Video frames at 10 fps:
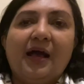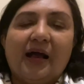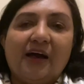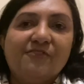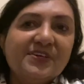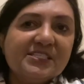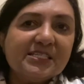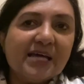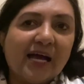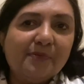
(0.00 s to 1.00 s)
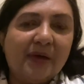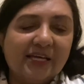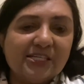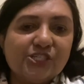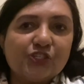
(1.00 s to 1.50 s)
a visit I
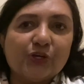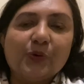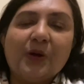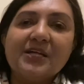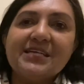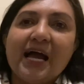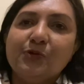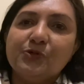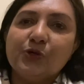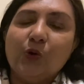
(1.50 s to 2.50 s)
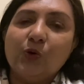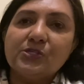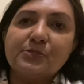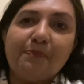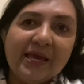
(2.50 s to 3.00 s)
made to a town
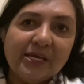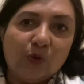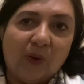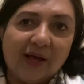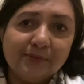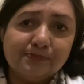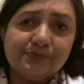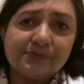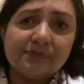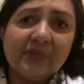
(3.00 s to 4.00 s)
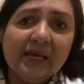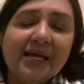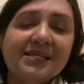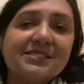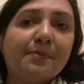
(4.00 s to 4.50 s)
called Bakewell. It's a